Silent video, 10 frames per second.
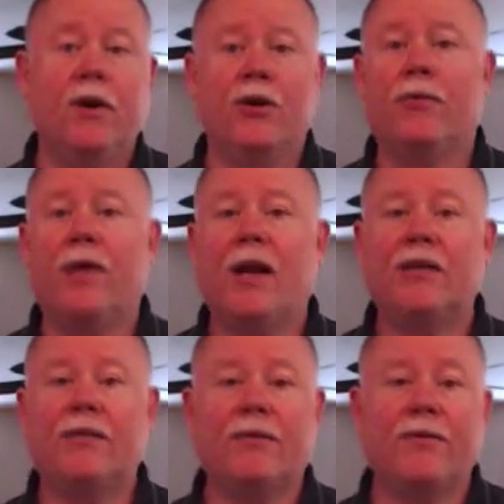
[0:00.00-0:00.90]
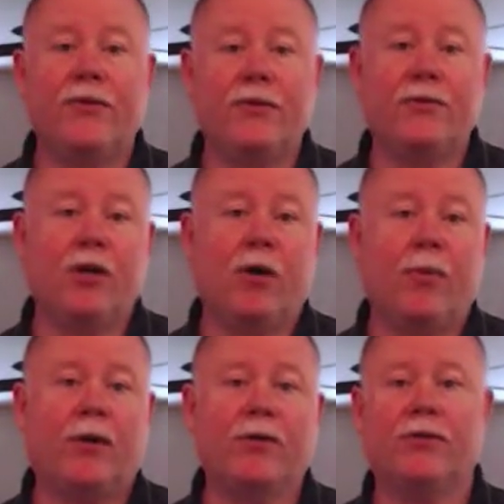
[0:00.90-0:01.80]
Your ratings and reviews
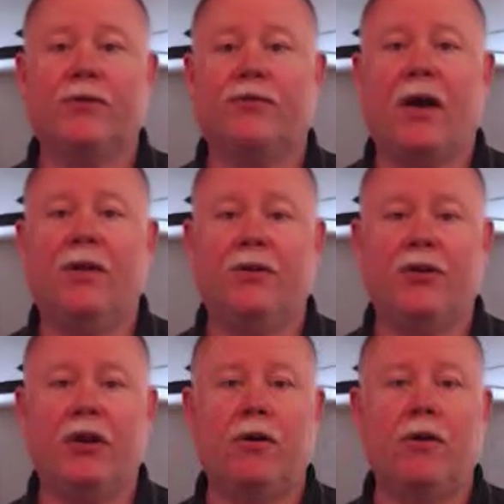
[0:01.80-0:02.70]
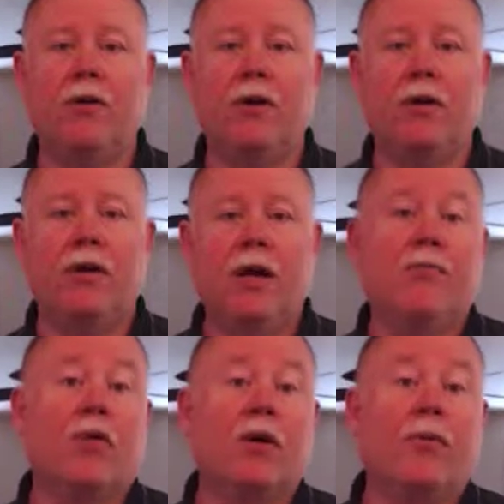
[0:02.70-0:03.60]
help others to find the show,
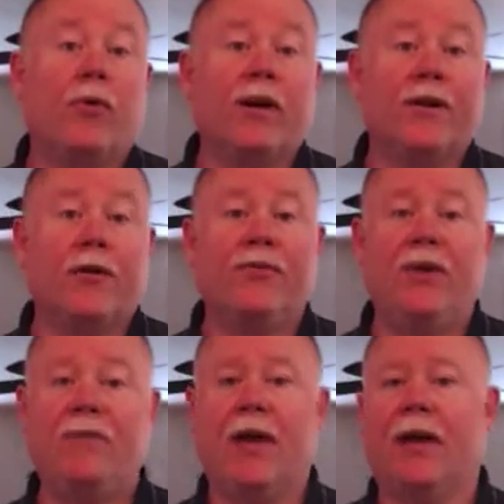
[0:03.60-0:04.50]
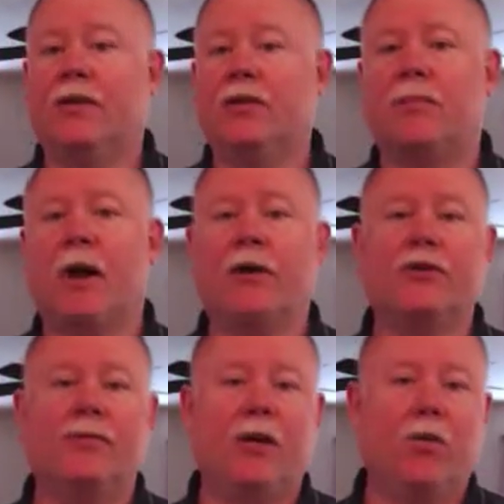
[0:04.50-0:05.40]
and more importantly, your feedback
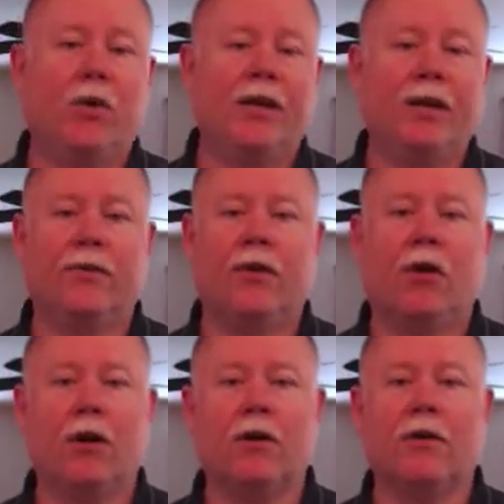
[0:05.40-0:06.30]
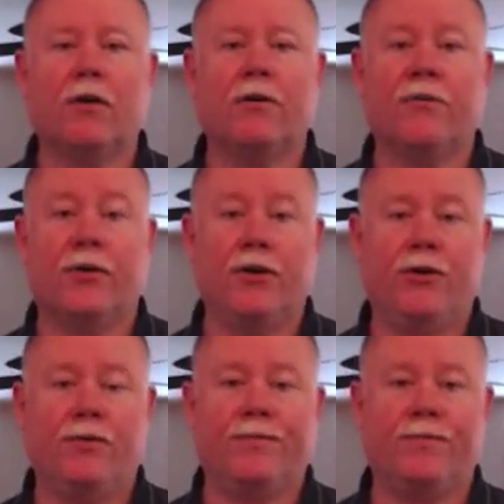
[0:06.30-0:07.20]
inspires me to work even harder for you.